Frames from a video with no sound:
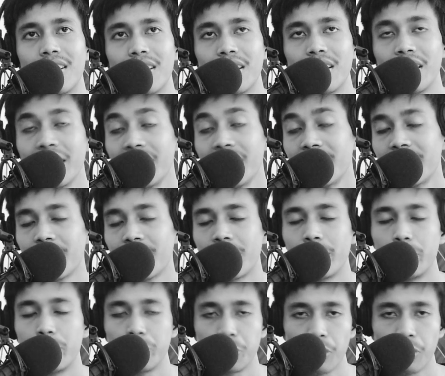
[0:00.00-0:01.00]
in
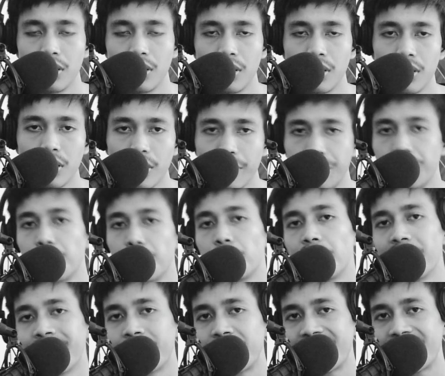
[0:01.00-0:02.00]
terms of if you
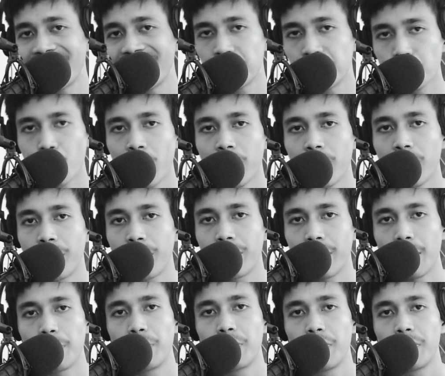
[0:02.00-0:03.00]
increase one of
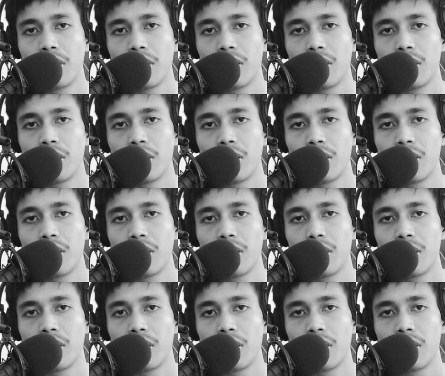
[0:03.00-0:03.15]
them